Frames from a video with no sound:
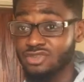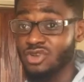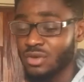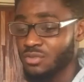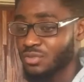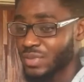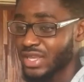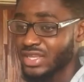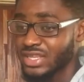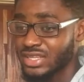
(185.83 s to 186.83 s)
so I'll be
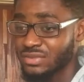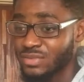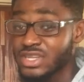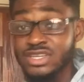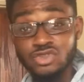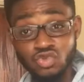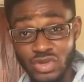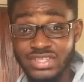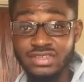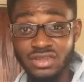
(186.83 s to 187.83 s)
paying him
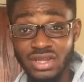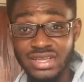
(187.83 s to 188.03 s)
$20,